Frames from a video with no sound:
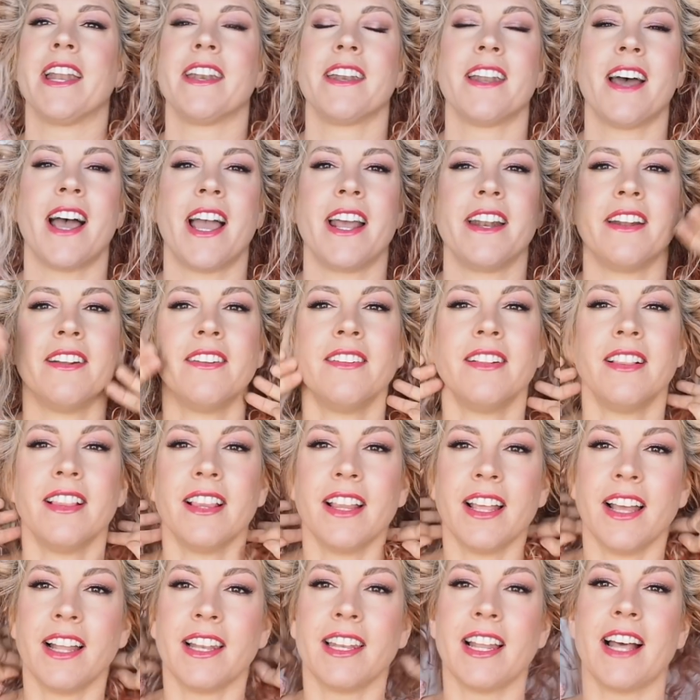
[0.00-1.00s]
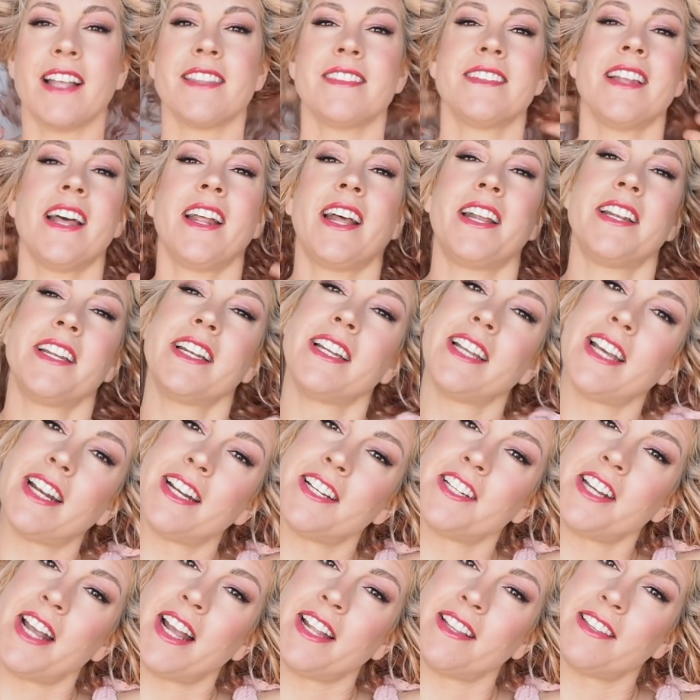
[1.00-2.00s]
at night. Last night I didn't get
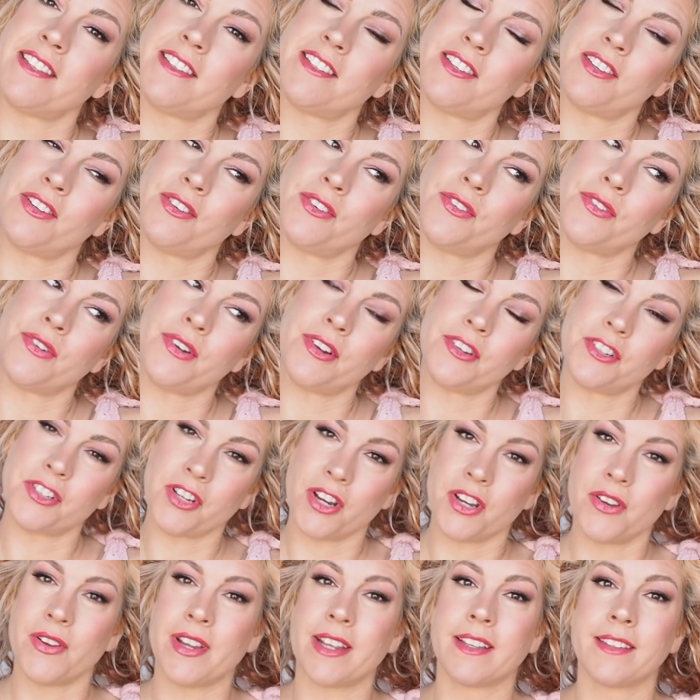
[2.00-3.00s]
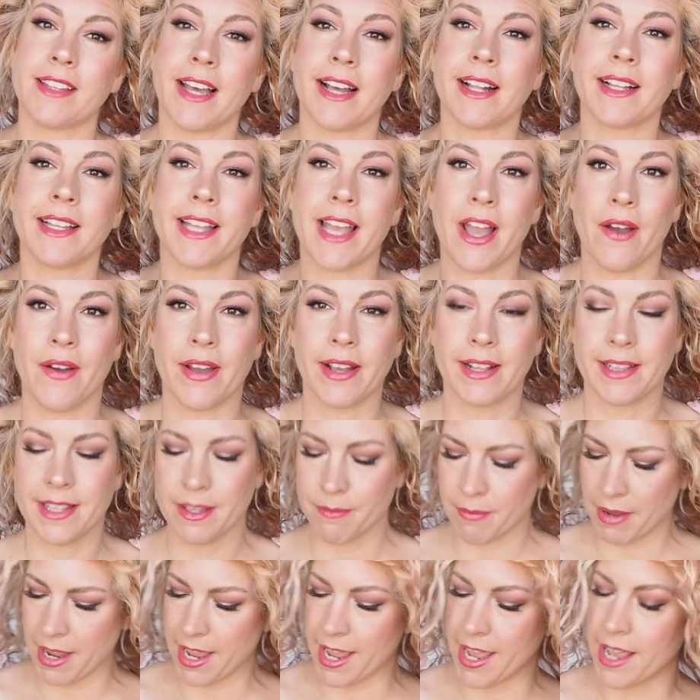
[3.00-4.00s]
a chance to show you exactly how I
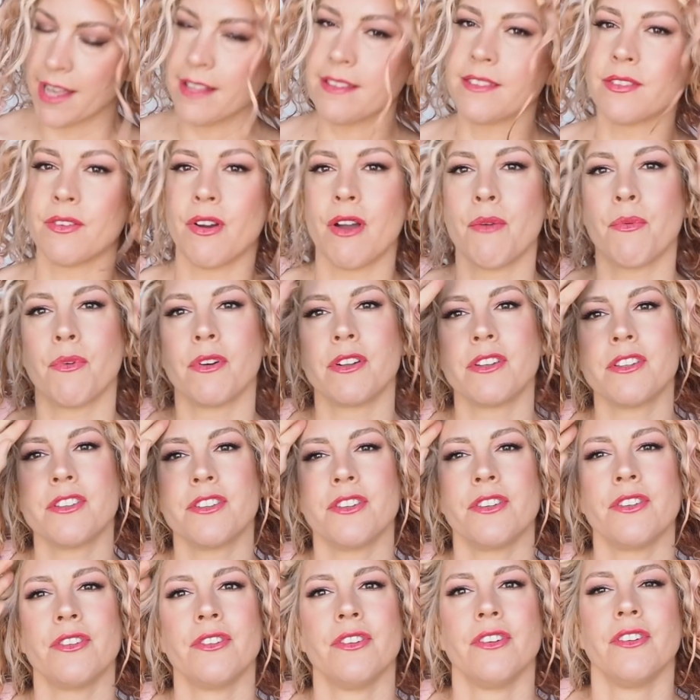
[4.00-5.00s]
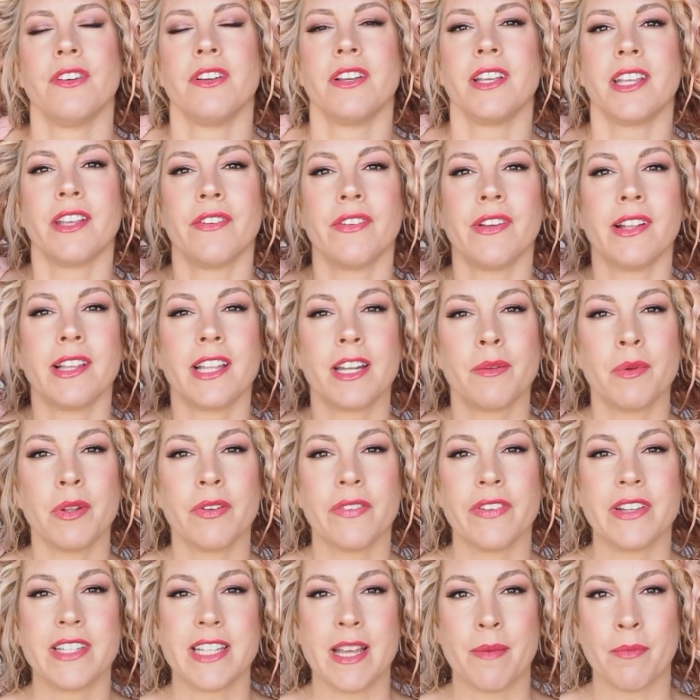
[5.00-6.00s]
clip my hair, so I want to give you a little bit
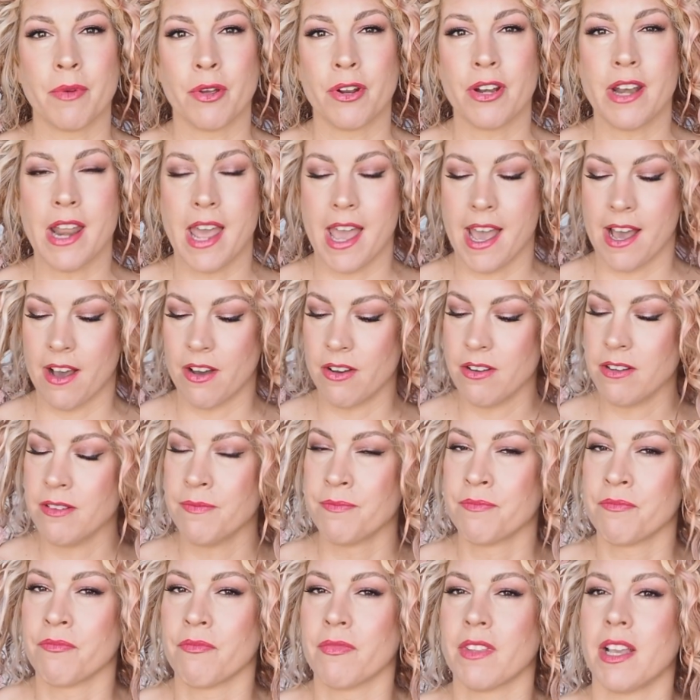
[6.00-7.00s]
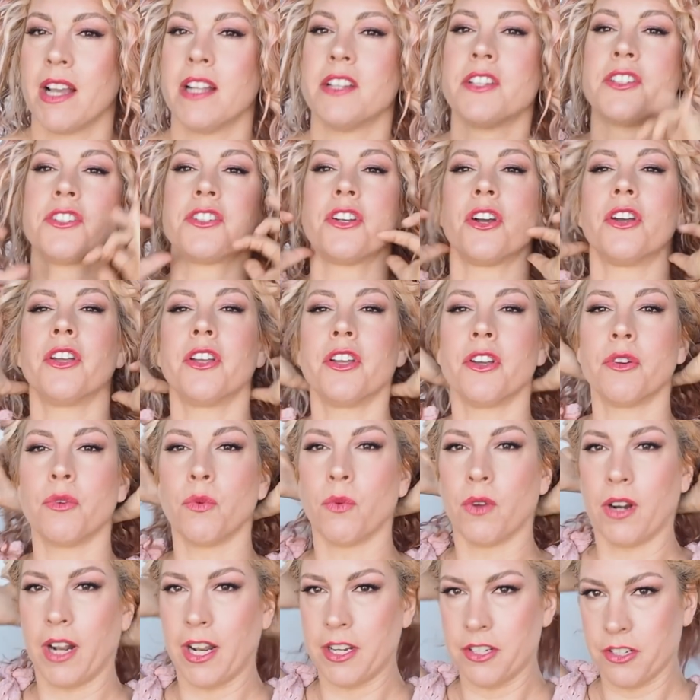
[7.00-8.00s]
of a demo now and show you
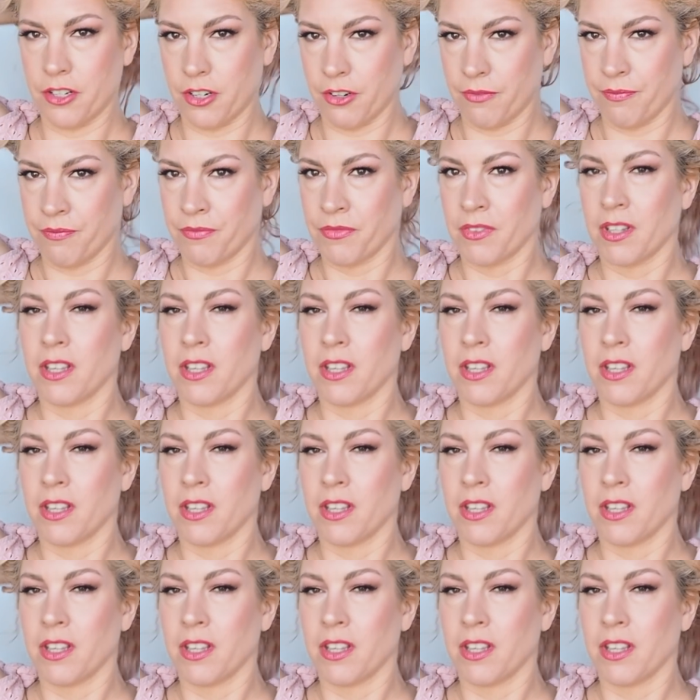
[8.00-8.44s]
what I do.